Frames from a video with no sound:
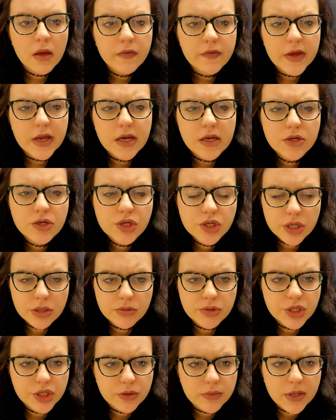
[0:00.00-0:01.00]
they didn't show
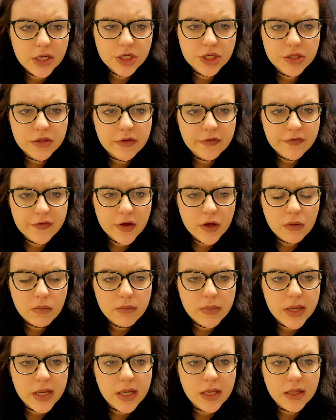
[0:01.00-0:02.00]
too much in the film,
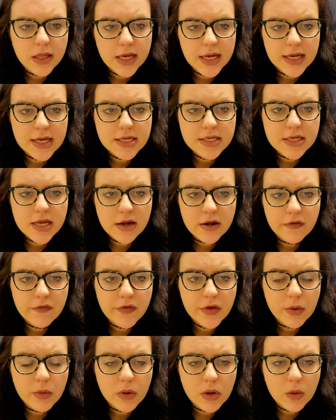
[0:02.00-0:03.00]
but like I said, if
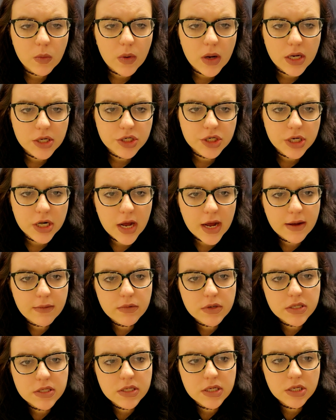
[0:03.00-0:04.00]
you want to watch it, I
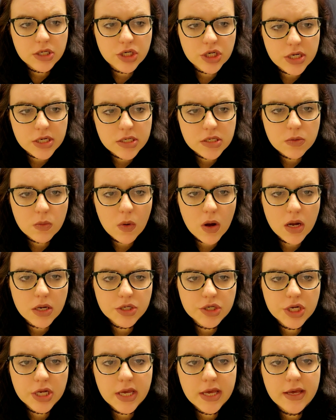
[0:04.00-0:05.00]
would suggest
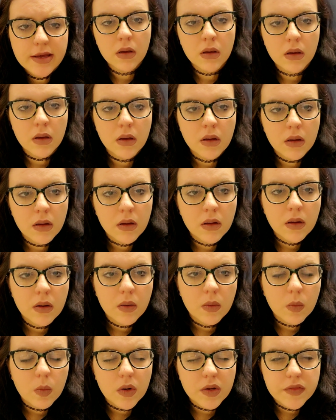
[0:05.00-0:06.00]
watching it.
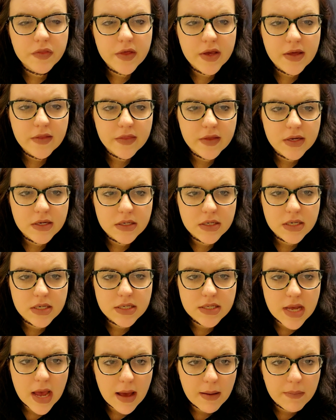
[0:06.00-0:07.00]
One thing that does
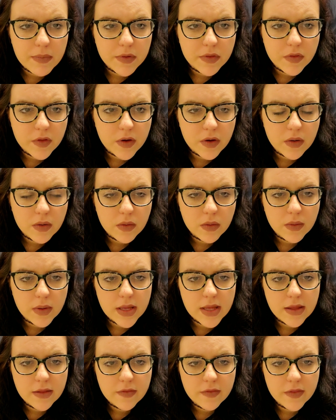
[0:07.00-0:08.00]
happen, though,
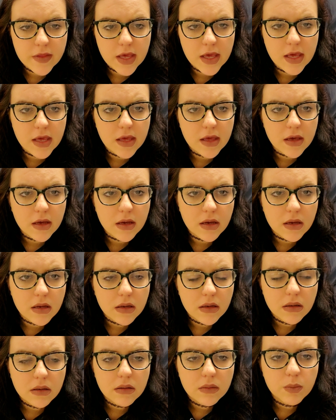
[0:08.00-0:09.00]
in the
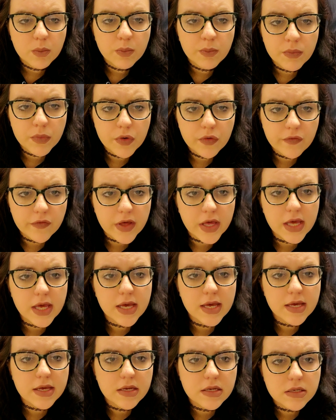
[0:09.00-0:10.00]
movie
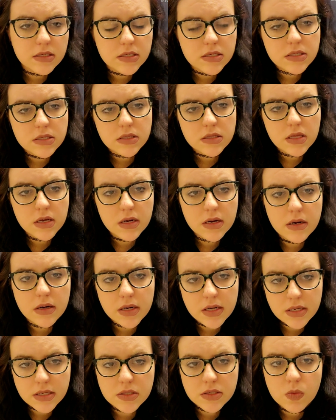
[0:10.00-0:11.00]
is there
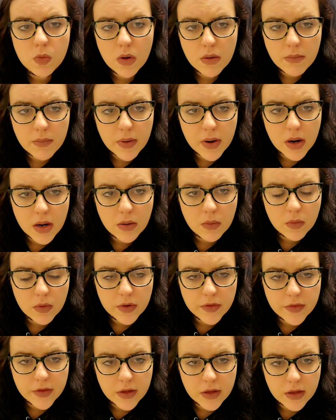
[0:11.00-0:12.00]
is one part
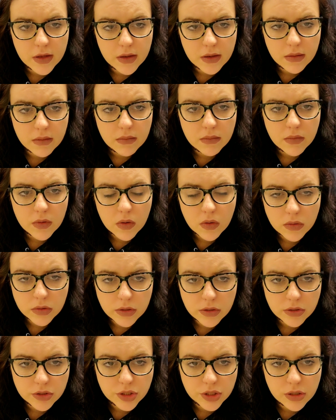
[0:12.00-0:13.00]
where the
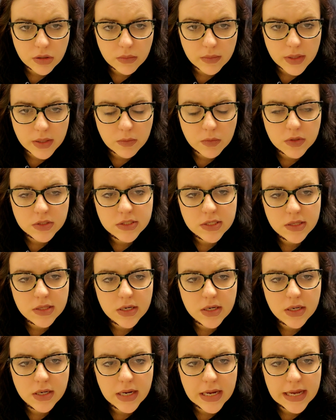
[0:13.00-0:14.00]
older gentleman was in
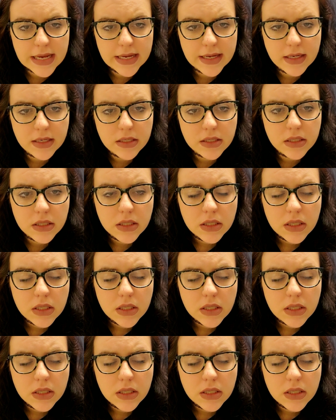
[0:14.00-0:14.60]
there and